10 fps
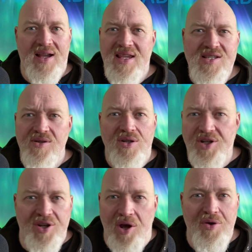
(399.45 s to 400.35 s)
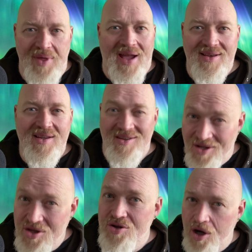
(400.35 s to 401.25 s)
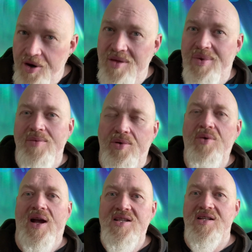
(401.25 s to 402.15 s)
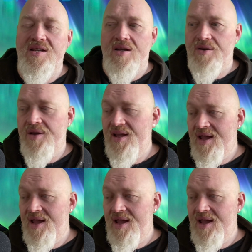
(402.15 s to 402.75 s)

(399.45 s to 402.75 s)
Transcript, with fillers: He's not going to know that. You know, you go to the people who actually know.